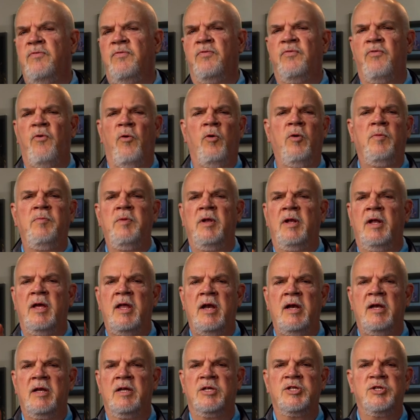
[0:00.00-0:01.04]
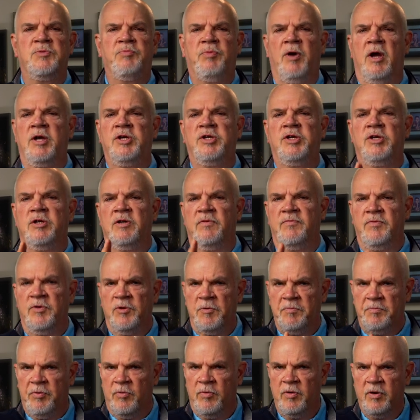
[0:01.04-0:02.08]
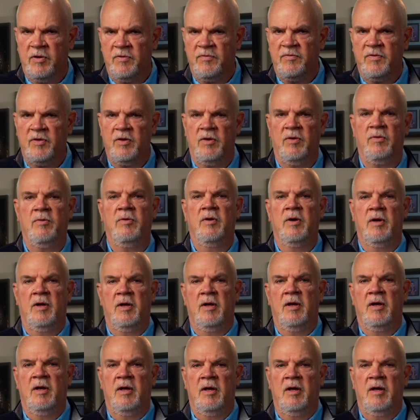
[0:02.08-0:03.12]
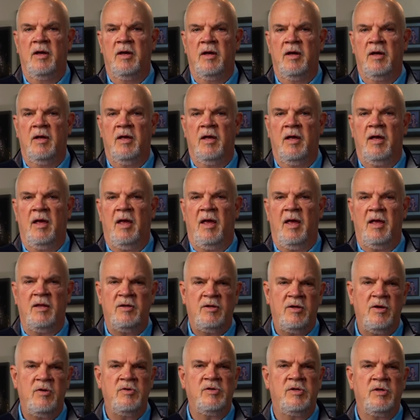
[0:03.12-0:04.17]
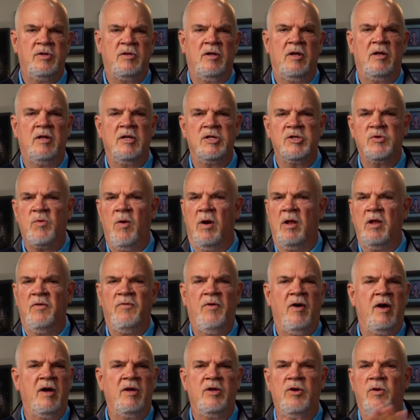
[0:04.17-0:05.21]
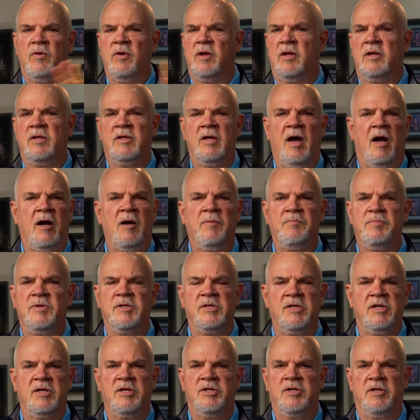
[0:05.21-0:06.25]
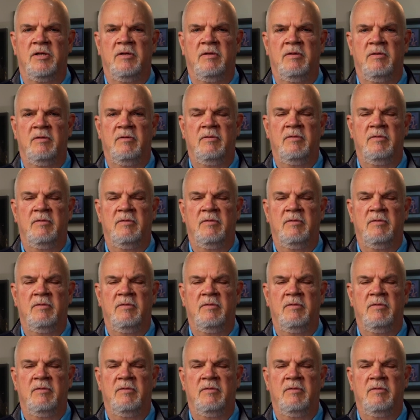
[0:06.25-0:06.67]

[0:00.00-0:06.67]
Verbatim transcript: formulated expression of your point of view and use it to disqualify your entire position.